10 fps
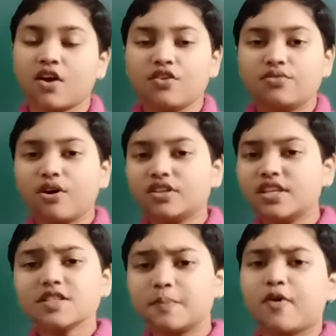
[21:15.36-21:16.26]
For
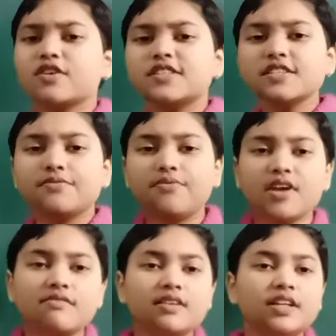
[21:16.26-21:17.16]
this process,
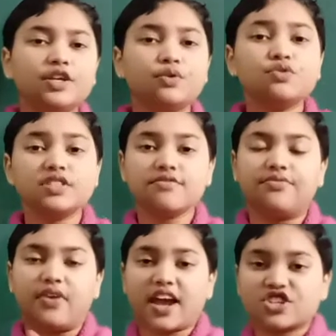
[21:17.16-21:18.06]
we will use the
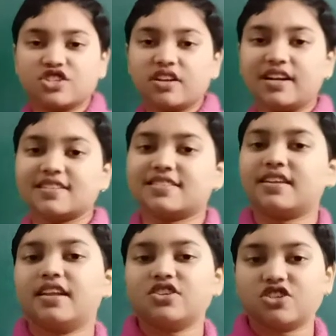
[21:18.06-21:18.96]
fractional
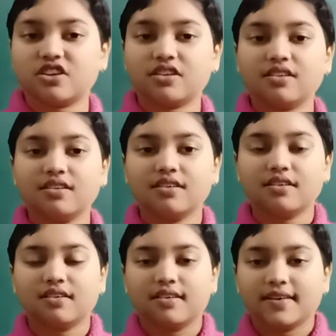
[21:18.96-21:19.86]
distillation.
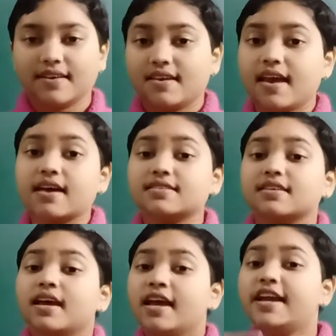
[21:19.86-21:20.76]
Yes,
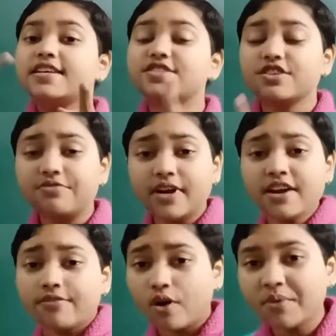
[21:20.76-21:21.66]
it is
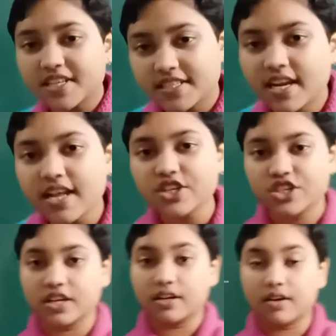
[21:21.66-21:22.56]
different from
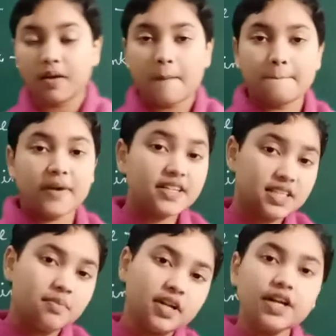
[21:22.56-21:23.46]
distillation, but
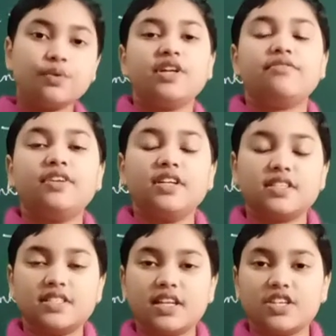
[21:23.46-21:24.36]
similar to
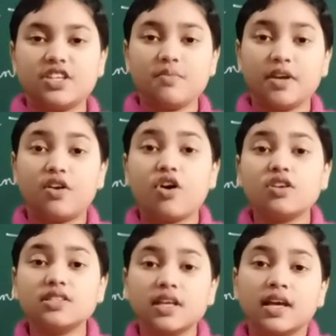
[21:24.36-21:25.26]
distillation, because